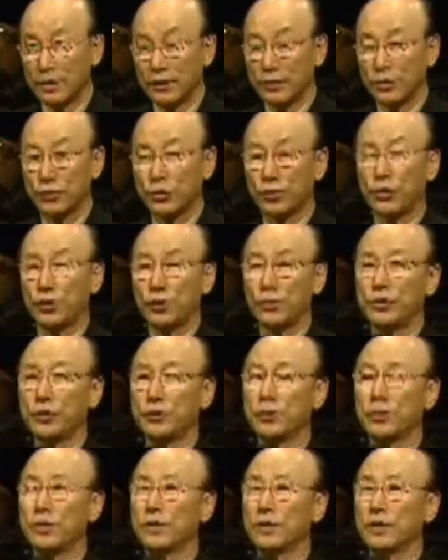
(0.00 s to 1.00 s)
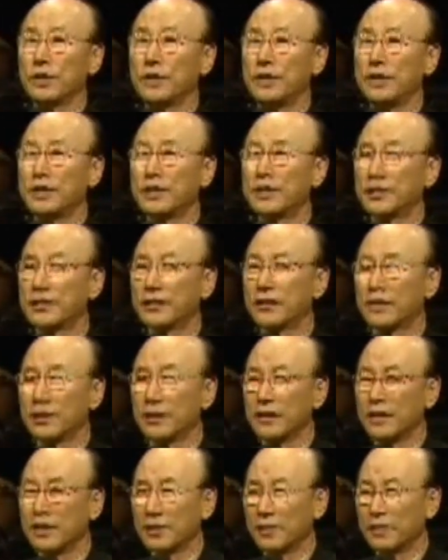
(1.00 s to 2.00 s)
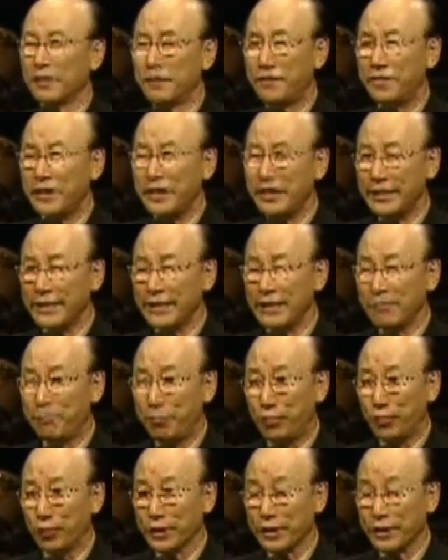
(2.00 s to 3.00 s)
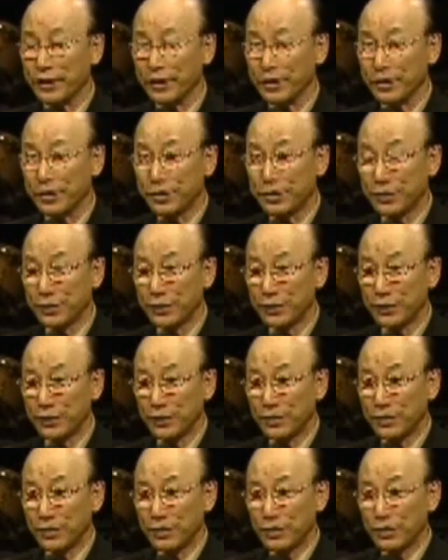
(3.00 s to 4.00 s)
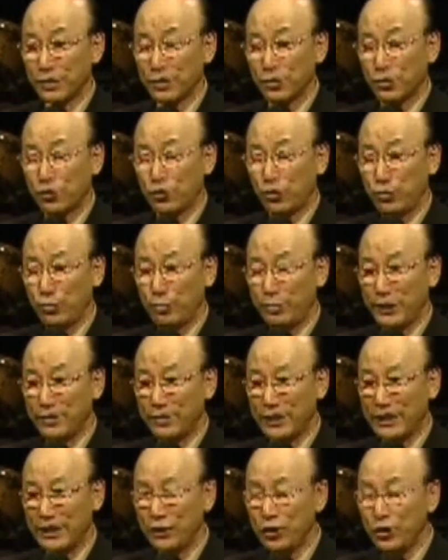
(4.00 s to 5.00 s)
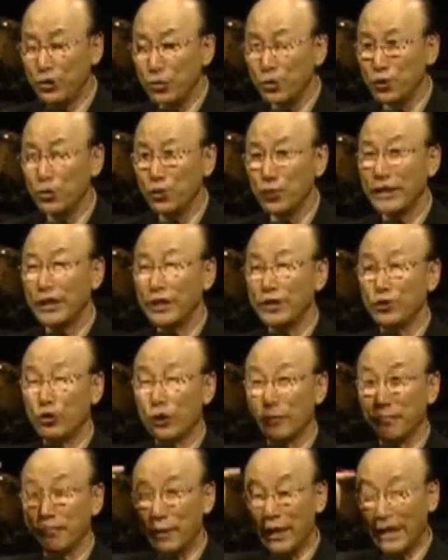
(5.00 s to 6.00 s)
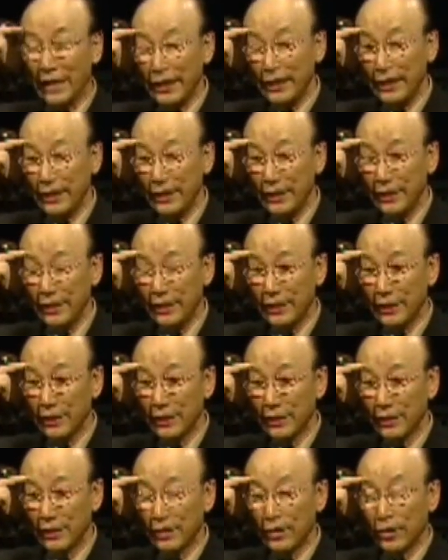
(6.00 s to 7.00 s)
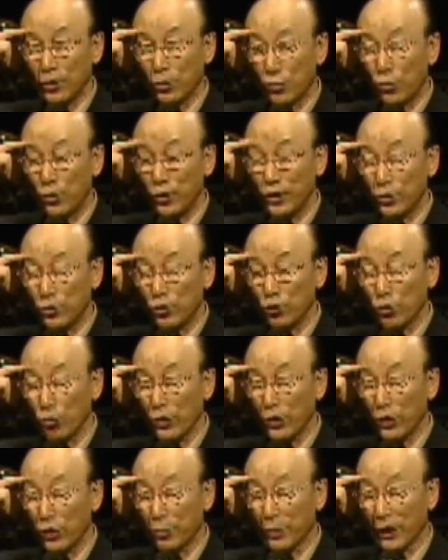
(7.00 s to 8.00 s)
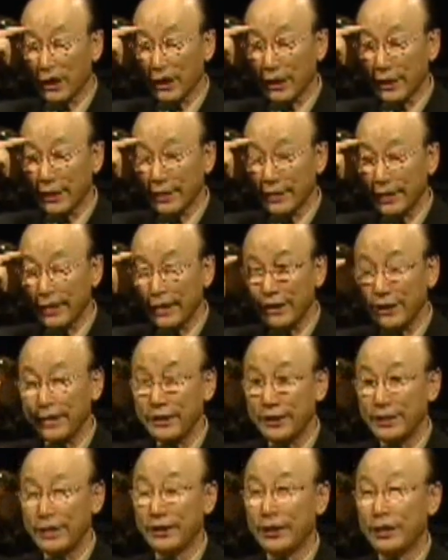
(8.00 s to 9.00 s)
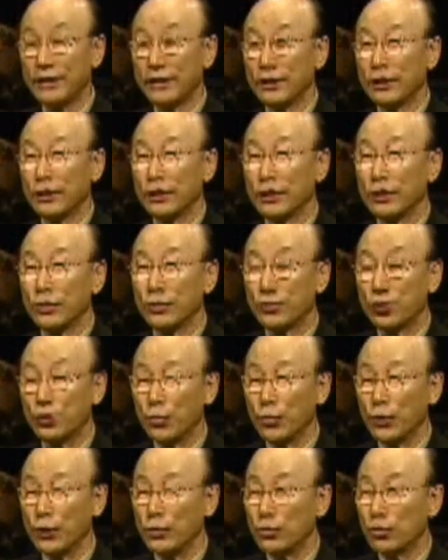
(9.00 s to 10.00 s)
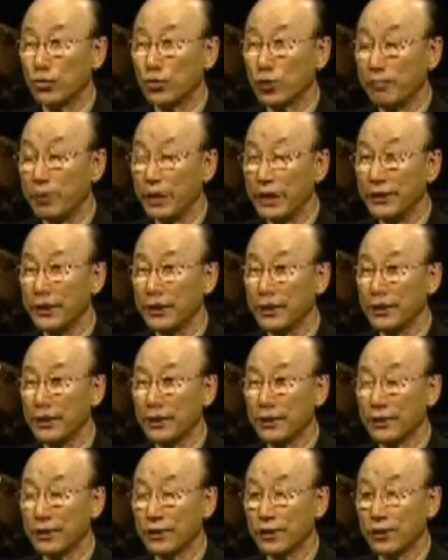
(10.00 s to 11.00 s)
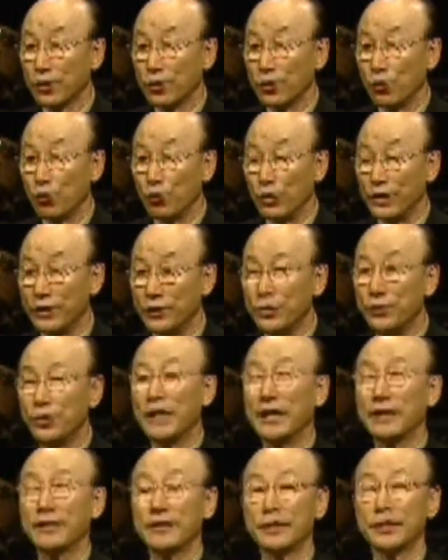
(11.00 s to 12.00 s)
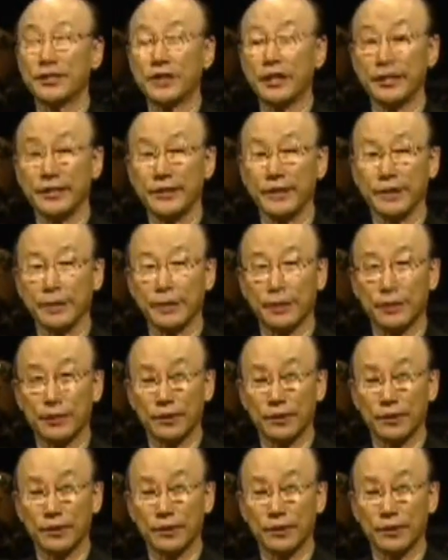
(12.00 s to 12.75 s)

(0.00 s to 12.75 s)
So, you know, it is very important to be renewed in your mind according to the will of God and to go into the battle with new understanding.